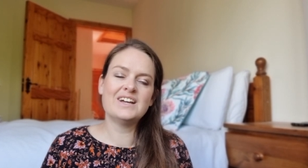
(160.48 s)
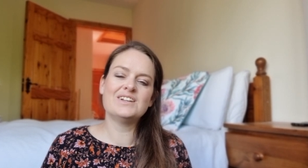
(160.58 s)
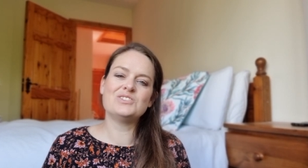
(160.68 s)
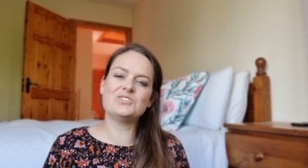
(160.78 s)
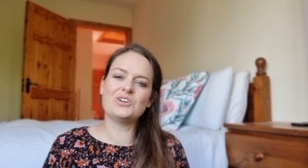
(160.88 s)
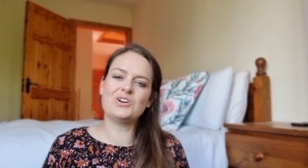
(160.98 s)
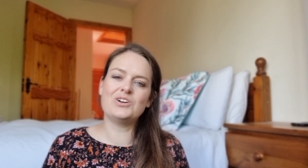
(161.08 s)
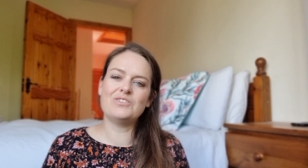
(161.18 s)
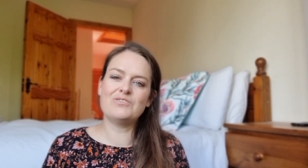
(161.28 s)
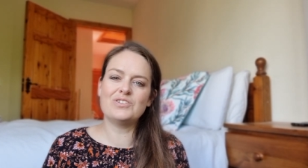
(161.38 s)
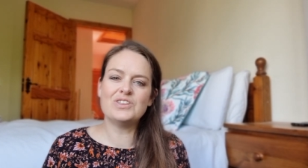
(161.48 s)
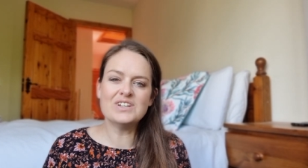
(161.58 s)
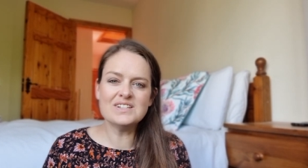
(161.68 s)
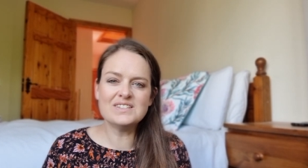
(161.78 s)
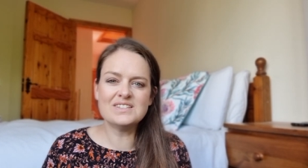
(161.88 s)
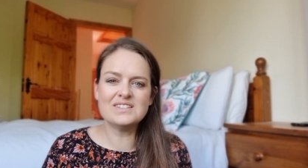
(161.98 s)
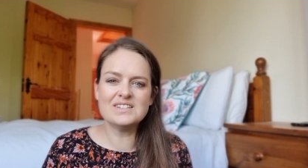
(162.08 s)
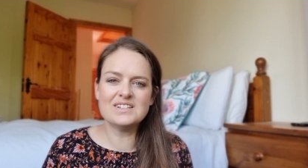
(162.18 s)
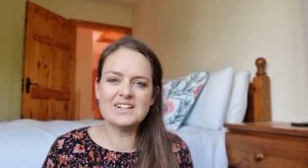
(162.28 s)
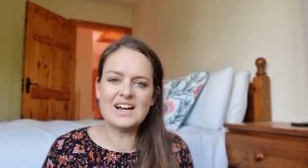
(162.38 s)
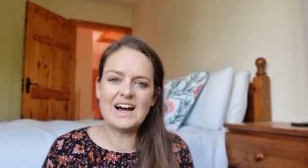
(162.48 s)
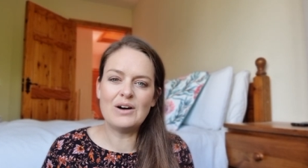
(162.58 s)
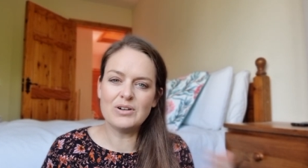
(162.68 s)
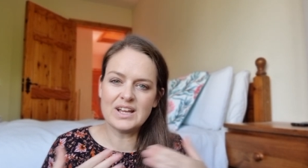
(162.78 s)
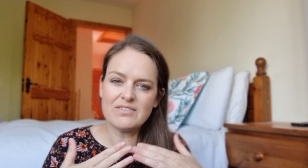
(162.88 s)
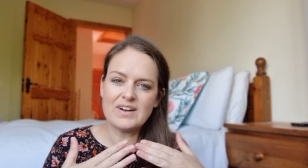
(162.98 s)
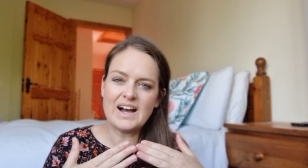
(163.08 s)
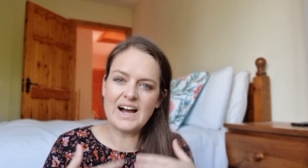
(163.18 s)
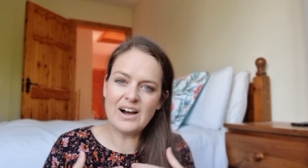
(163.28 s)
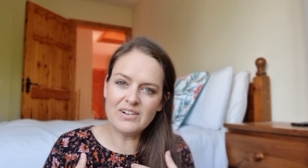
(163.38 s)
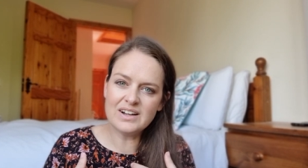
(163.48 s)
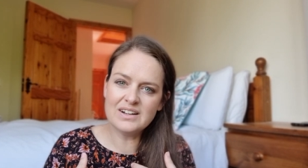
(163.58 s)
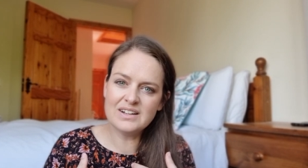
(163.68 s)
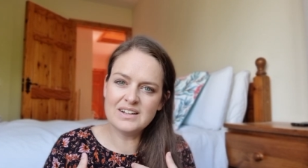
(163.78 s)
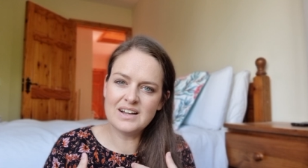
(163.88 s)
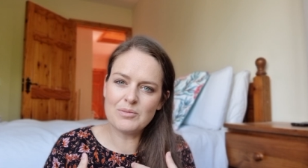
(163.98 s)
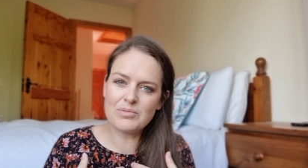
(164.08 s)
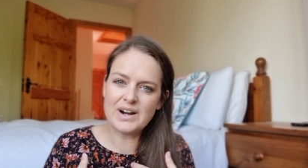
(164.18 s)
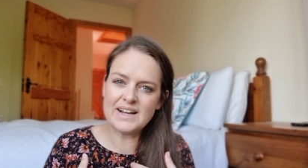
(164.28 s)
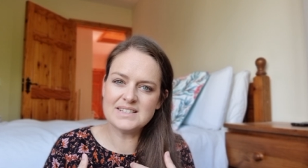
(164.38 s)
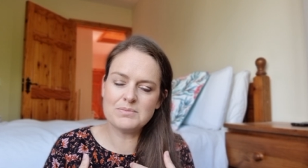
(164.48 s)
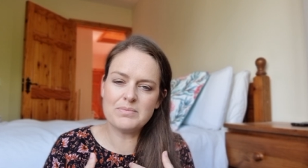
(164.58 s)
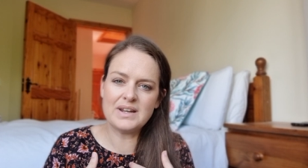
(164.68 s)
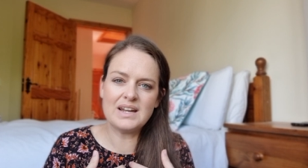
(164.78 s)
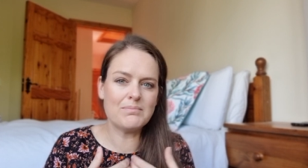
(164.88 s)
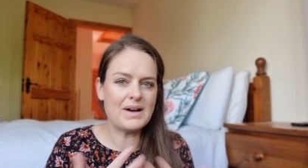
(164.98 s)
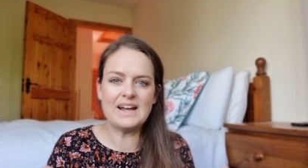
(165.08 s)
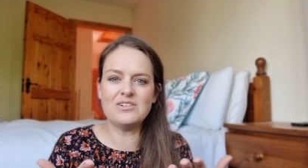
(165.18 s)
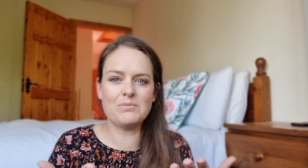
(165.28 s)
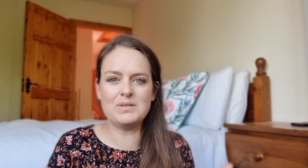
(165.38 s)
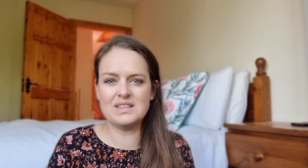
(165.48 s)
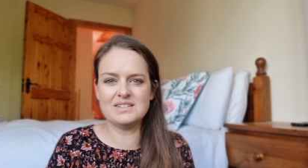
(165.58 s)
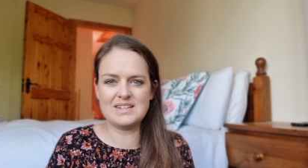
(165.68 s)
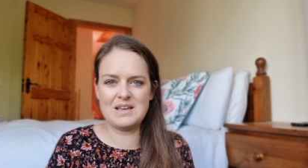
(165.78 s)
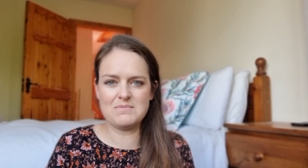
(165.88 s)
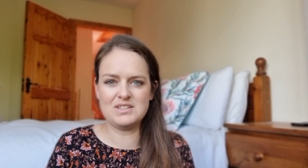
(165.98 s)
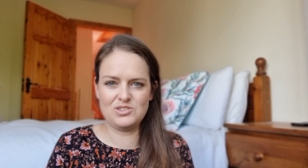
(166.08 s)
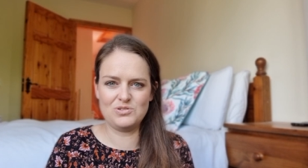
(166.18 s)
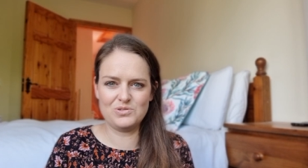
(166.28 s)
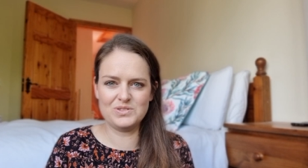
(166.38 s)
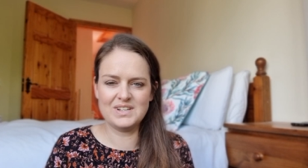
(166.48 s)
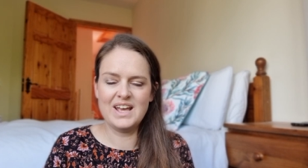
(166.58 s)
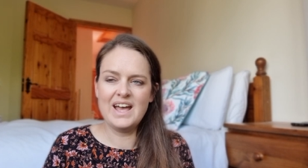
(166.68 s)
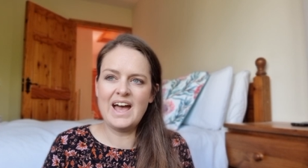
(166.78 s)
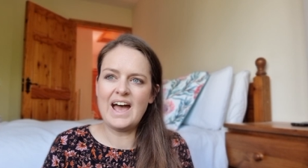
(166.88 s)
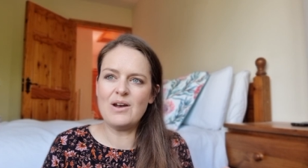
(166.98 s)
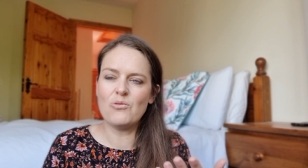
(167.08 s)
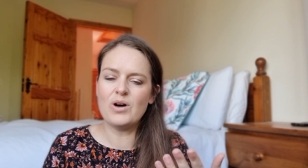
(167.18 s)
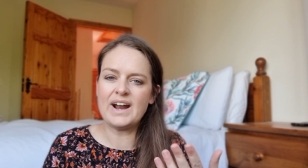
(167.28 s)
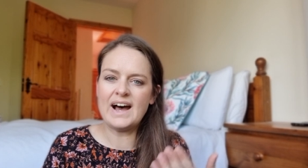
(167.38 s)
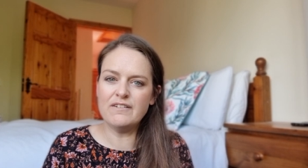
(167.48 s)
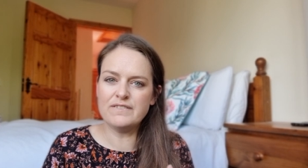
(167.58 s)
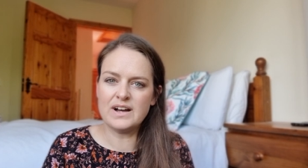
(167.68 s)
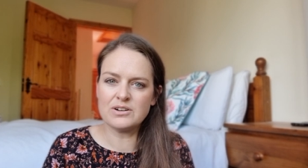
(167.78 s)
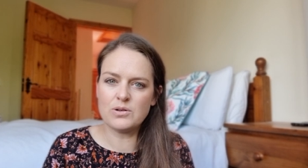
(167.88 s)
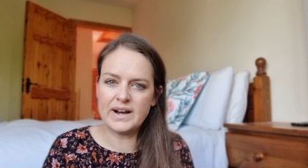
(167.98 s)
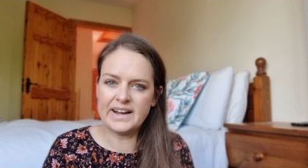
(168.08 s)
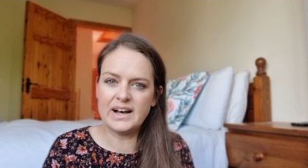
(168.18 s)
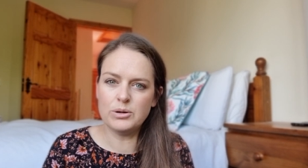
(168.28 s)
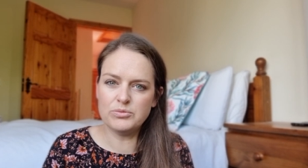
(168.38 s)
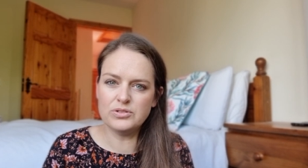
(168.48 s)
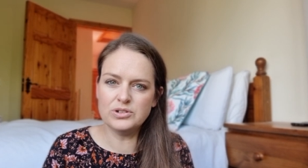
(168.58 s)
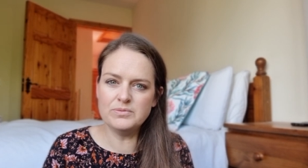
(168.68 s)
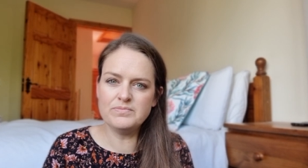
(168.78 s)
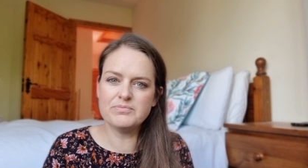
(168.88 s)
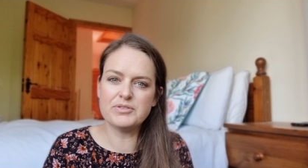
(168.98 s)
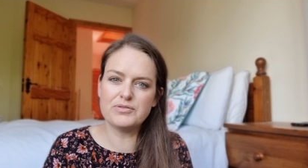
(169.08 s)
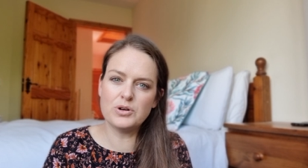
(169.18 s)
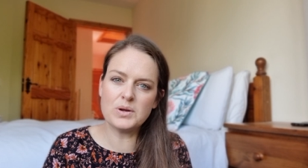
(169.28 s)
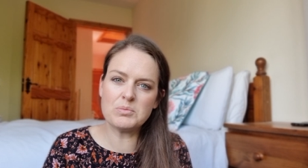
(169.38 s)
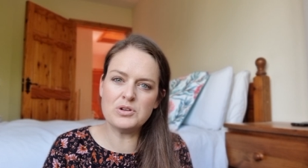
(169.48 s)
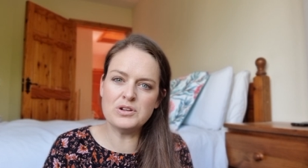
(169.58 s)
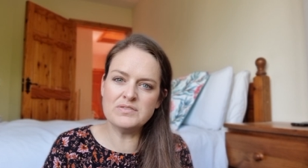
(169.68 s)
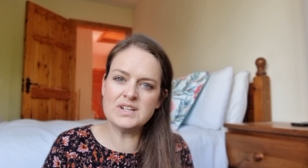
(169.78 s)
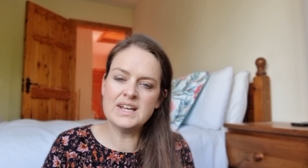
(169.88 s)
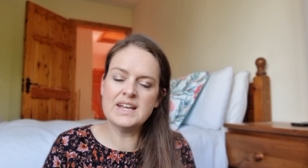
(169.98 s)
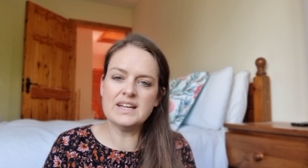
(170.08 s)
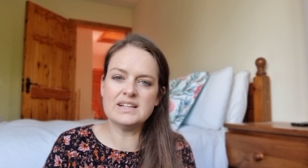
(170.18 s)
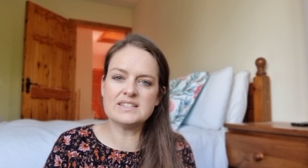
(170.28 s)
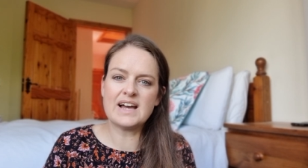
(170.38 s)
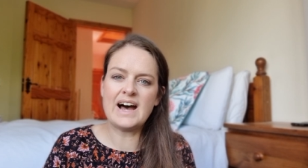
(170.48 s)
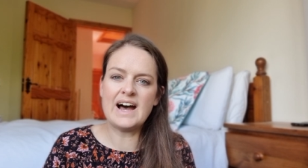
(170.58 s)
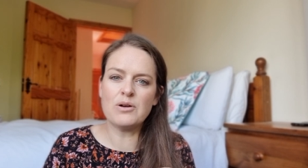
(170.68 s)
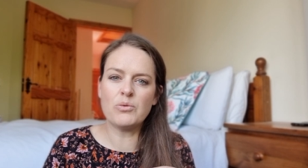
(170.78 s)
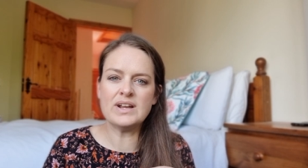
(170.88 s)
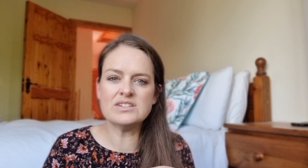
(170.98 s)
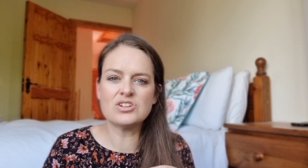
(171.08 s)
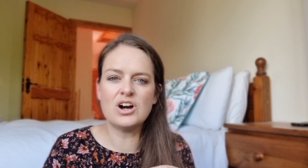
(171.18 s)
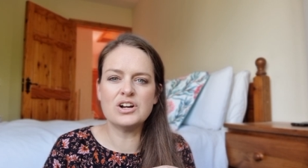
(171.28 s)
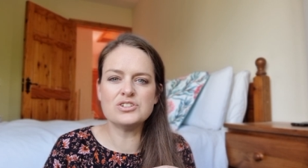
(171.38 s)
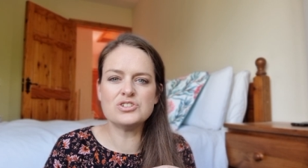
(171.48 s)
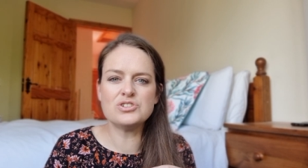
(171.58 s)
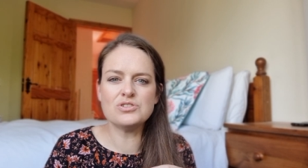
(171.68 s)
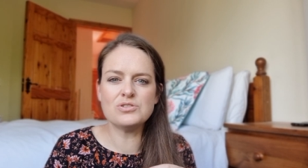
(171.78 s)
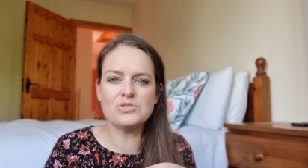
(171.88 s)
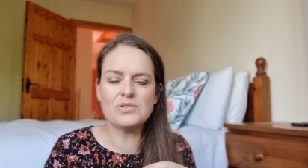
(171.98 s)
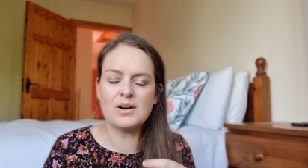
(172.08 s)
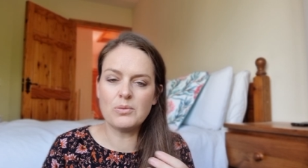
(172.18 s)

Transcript: So for this, I'll give our price, but it might not be the same as yours. And what I found quite helpful before we moved is I went on to a